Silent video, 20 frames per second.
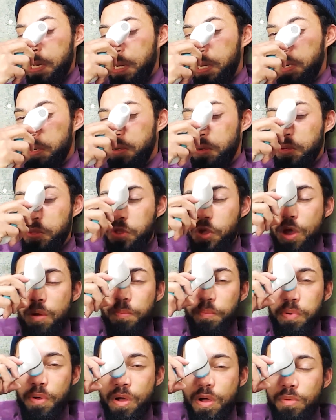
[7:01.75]
get on the top
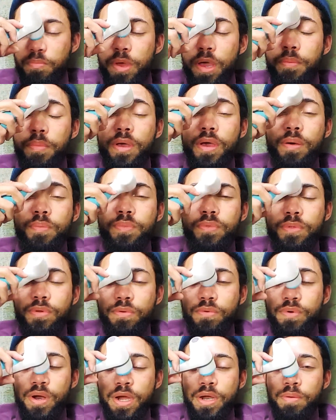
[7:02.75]
part, maybe
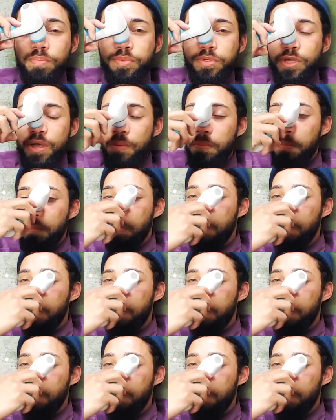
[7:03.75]
right up top.